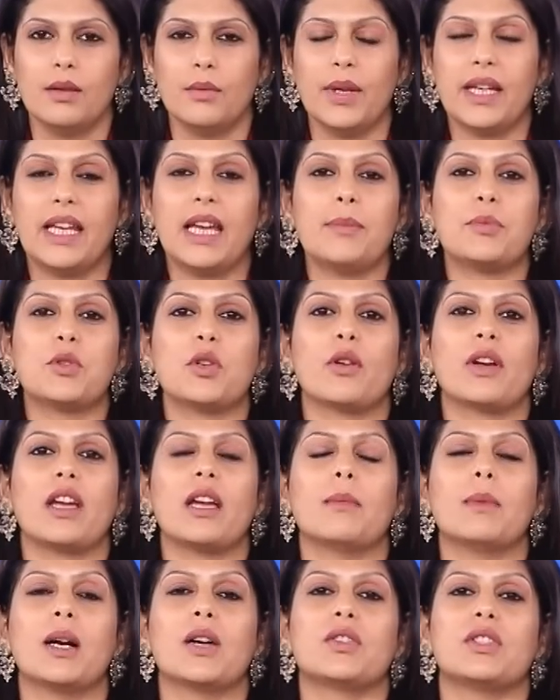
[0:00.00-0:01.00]
We keep
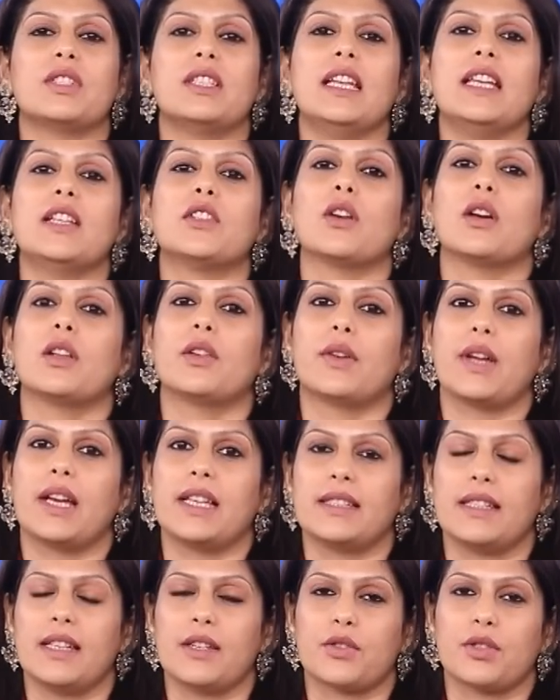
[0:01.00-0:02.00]
talking about
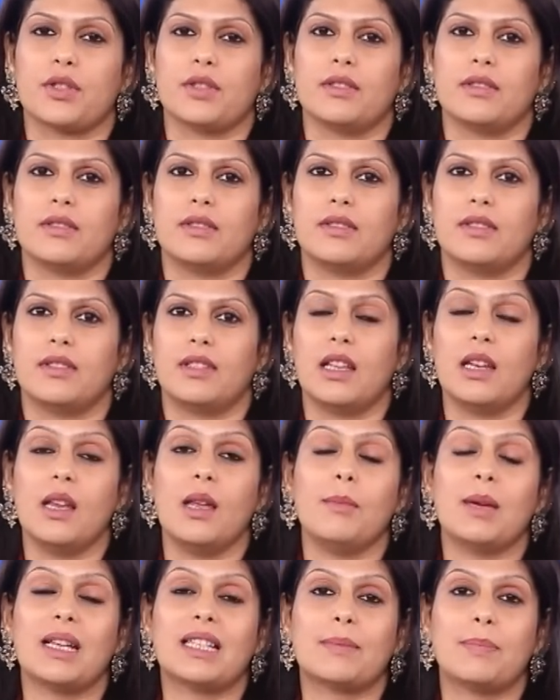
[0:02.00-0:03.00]
de-dollarization. The
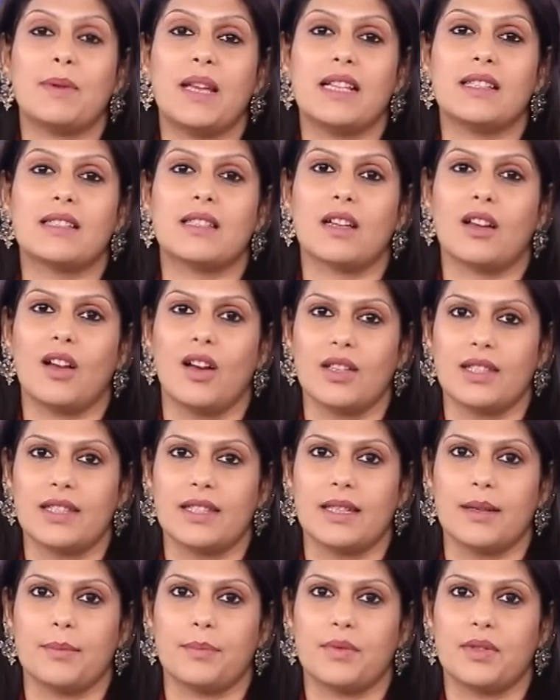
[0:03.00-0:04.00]
name explains the
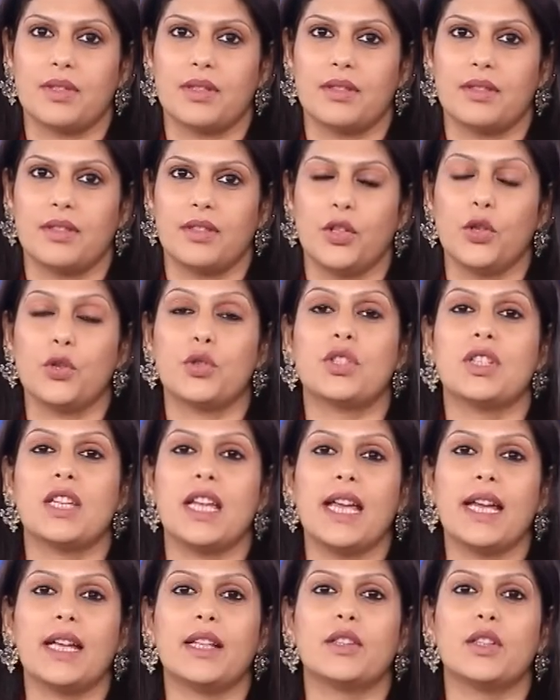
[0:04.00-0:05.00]
concept. You
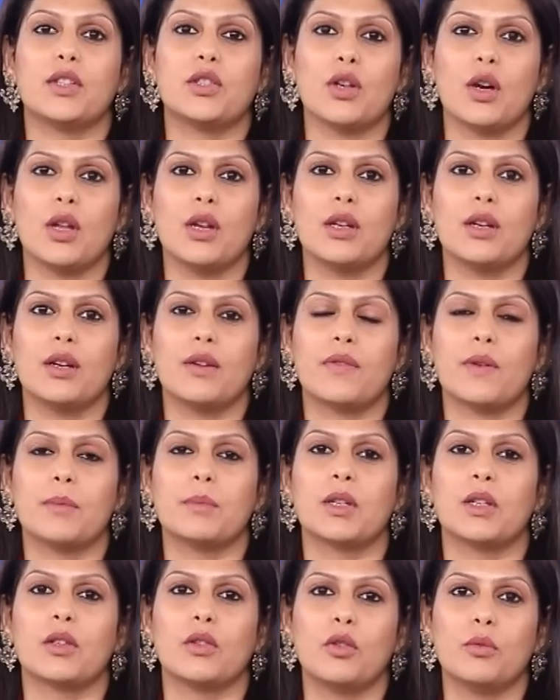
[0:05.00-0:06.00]
take the dollar from
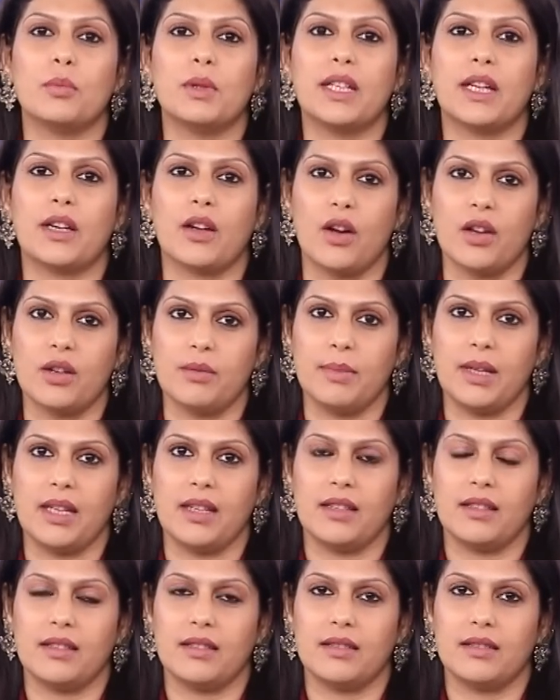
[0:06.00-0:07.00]
the global economy.
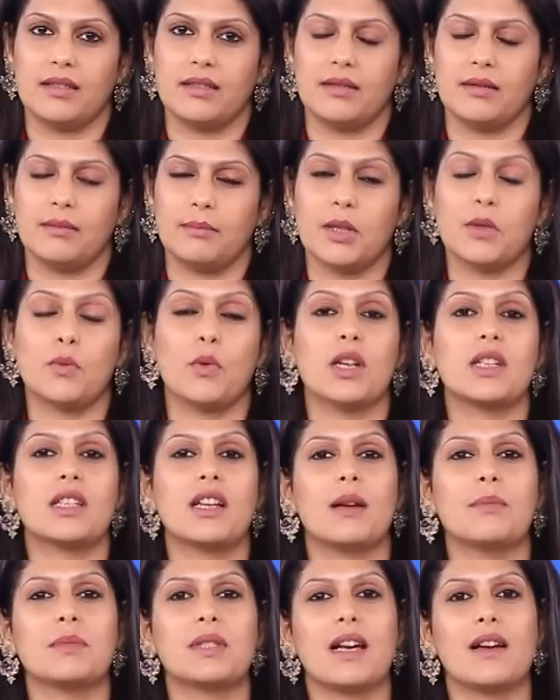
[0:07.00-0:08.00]
But what
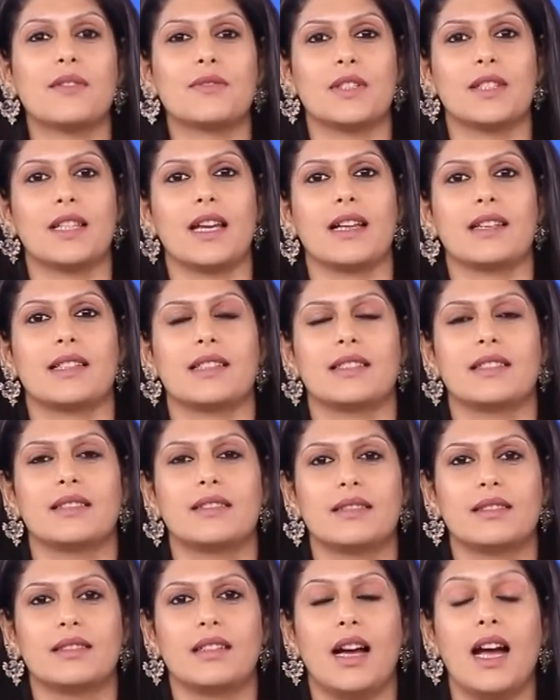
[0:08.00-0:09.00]
comes after that?
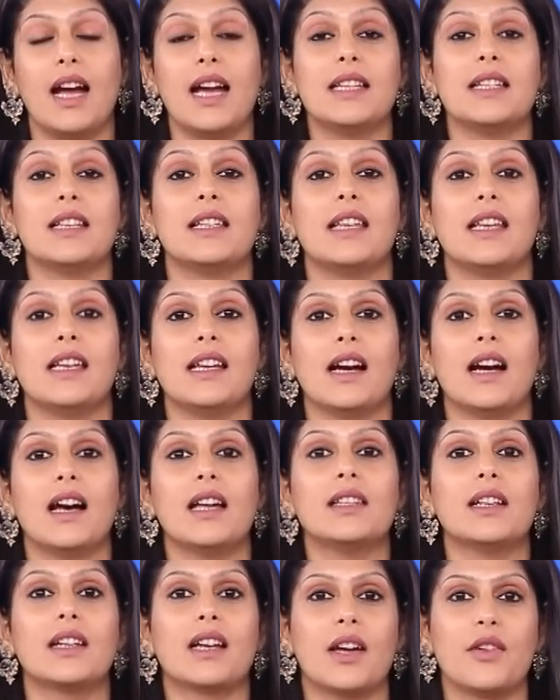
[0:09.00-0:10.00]
Ideally,
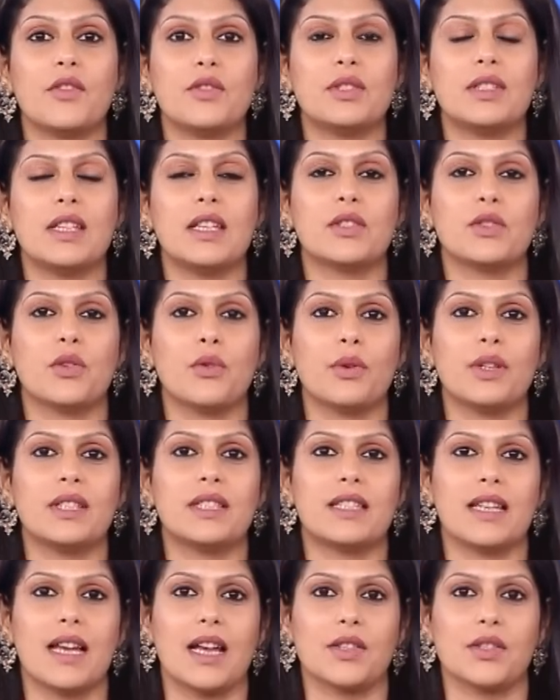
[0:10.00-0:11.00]
other currencies grow in
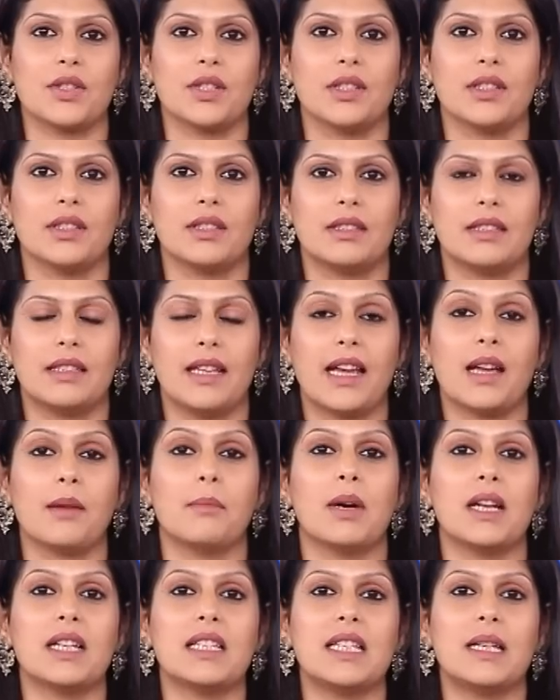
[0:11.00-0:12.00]
stature. Like a
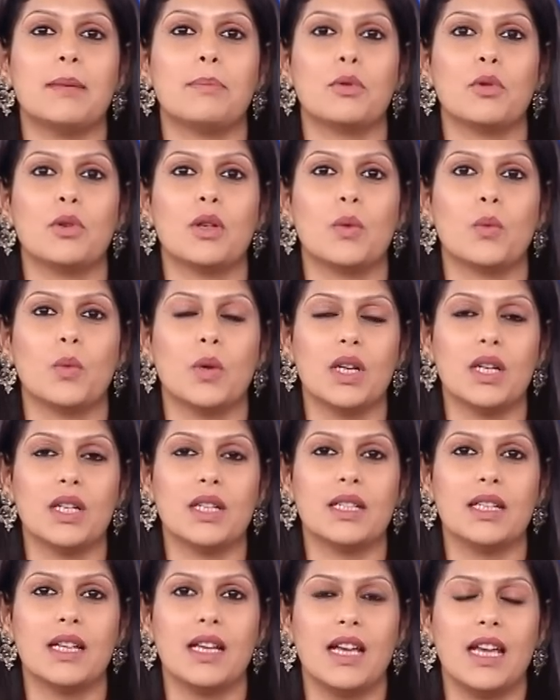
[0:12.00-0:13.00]
multipolar
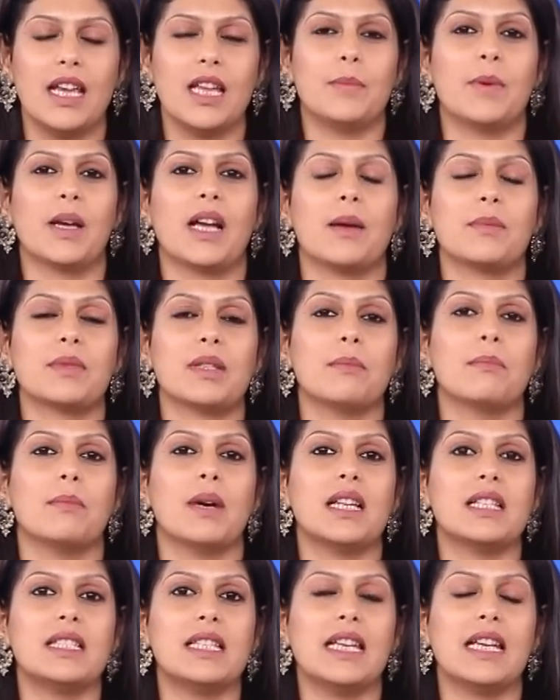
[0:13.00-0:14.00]
world, it becomes a
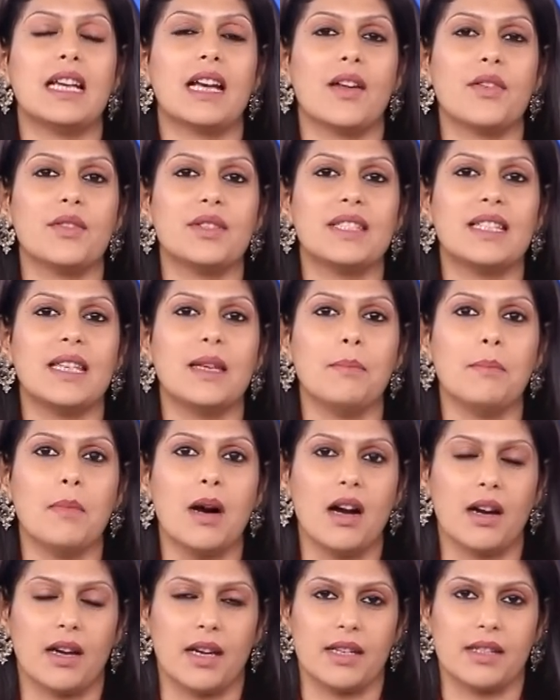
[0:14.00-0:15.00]
multi-currency
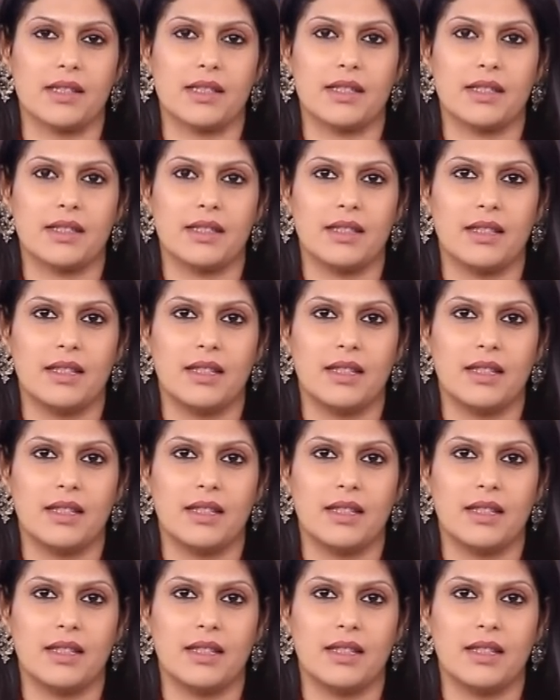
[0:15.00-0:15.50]
market.